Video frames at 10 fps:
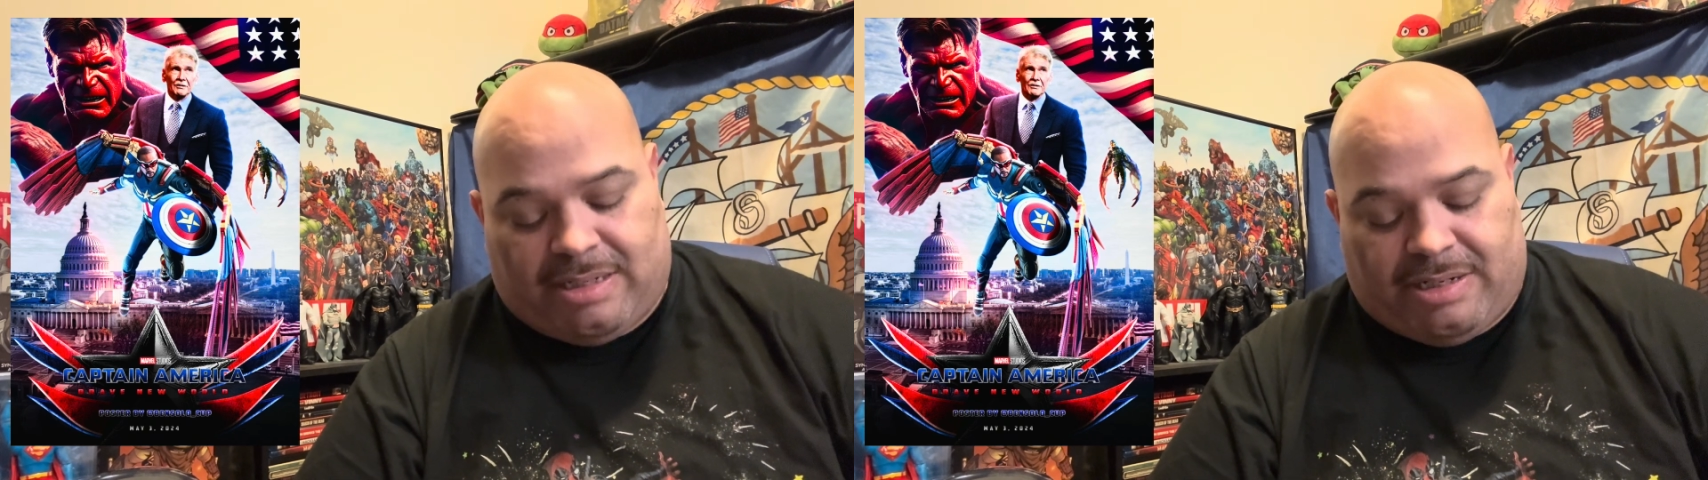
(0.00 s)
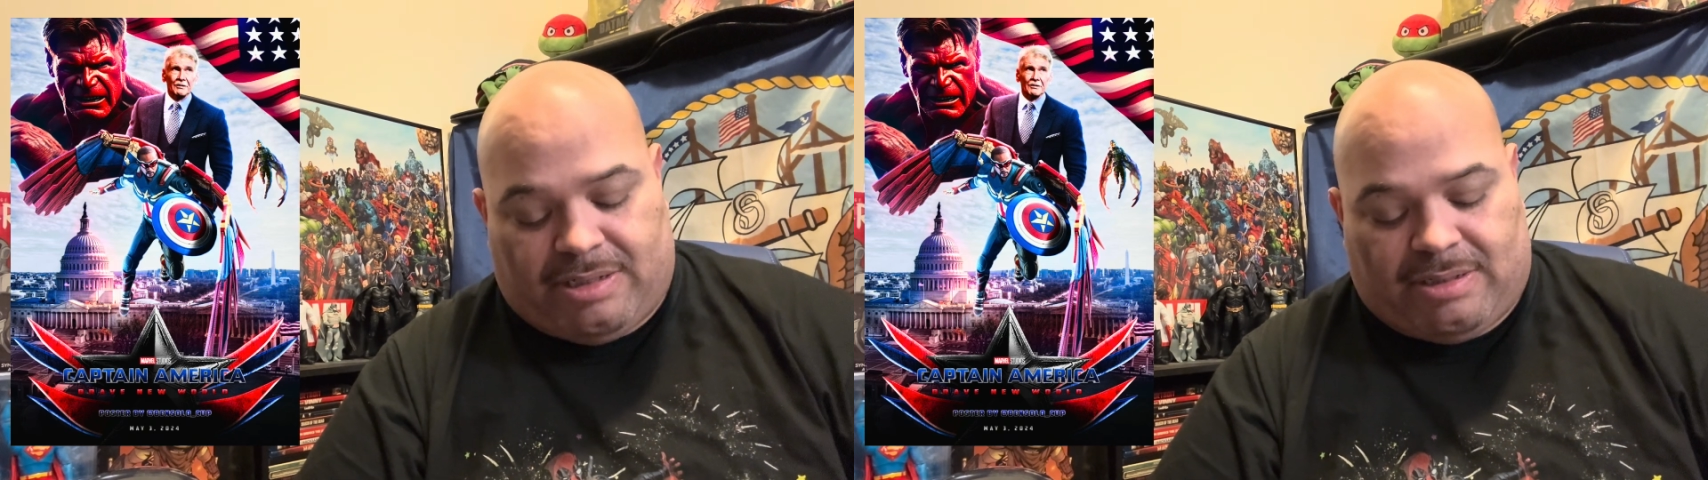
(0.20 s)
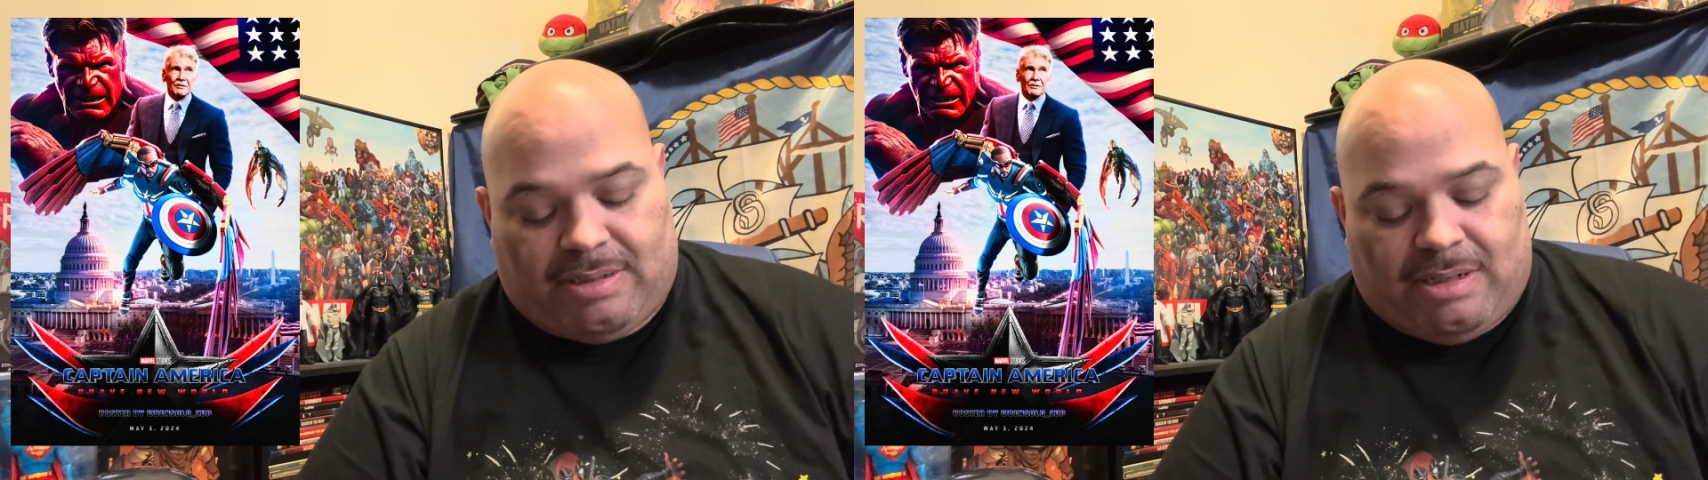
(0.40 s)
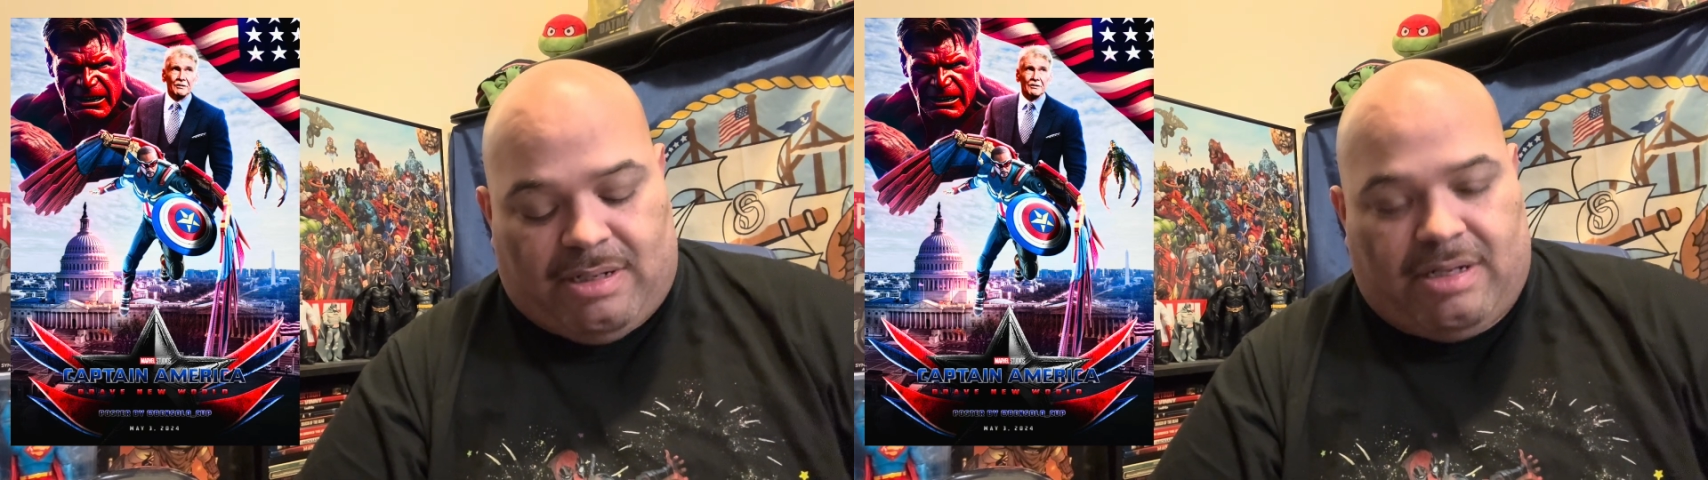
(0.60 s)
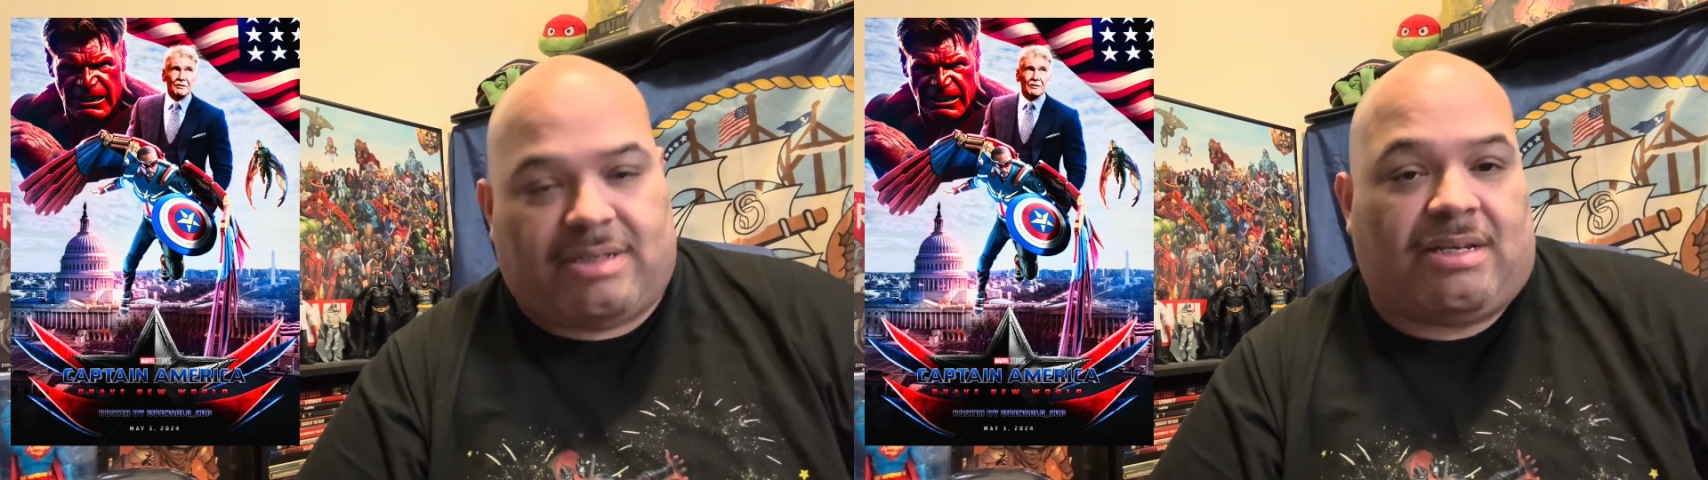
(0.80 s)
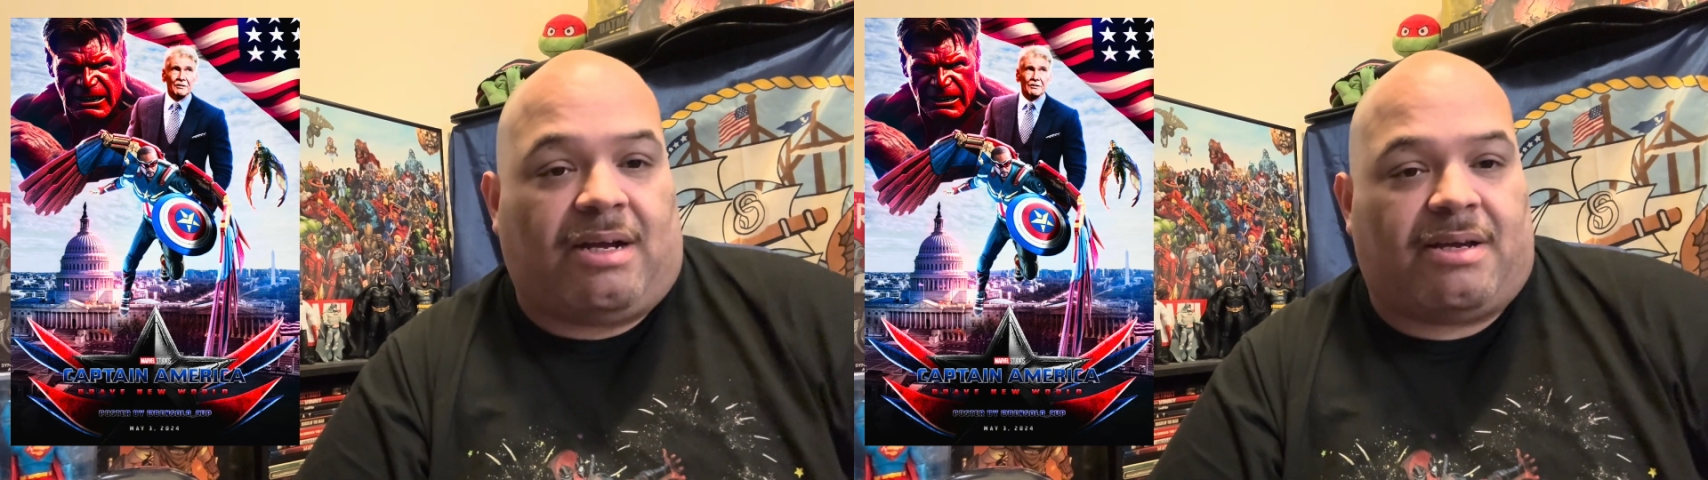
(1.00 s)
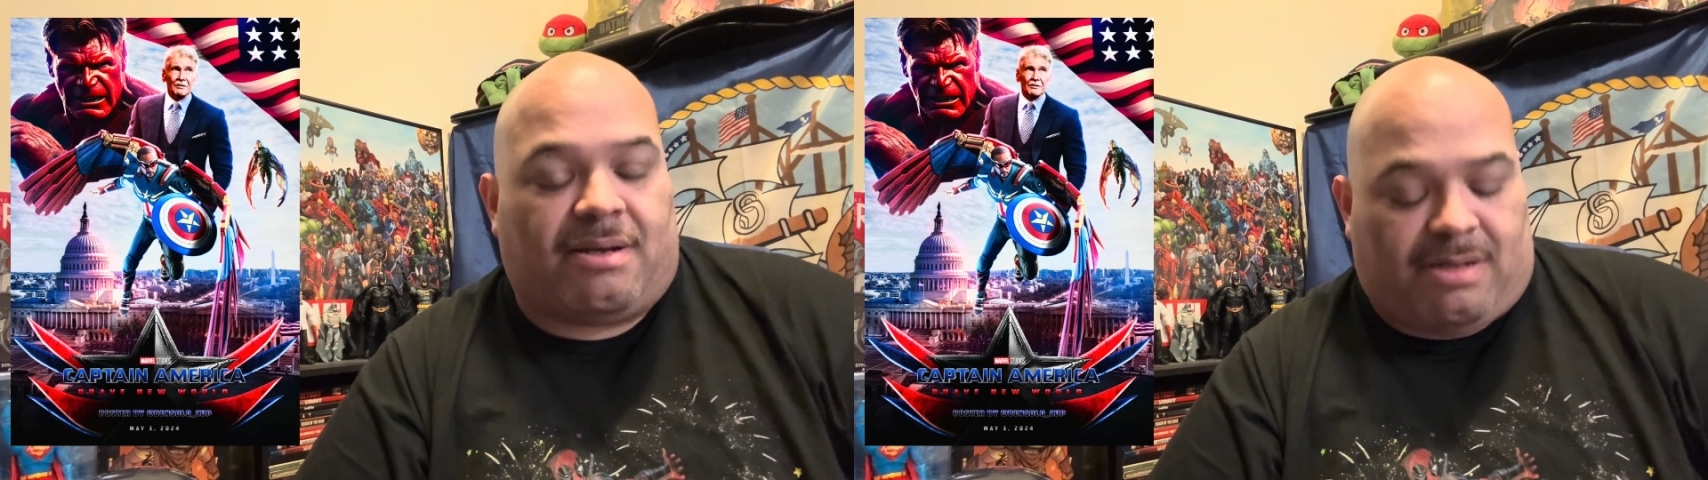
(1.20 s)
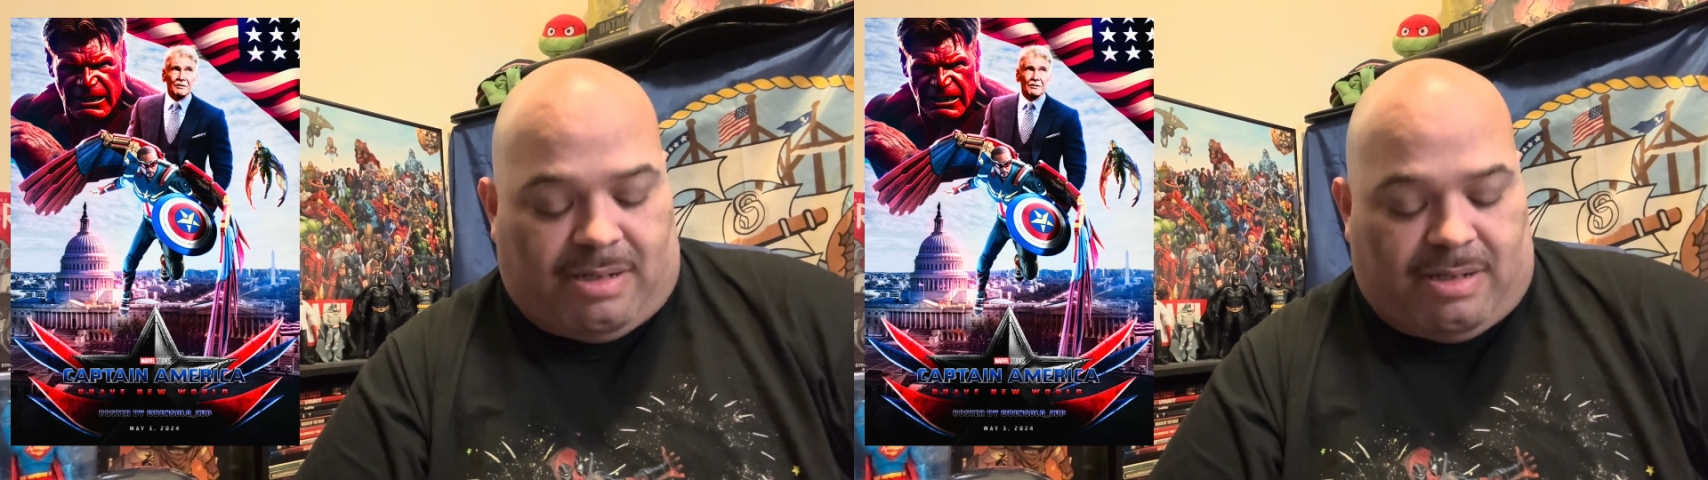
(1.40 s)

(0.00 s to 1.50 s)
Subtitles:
and it's sucking.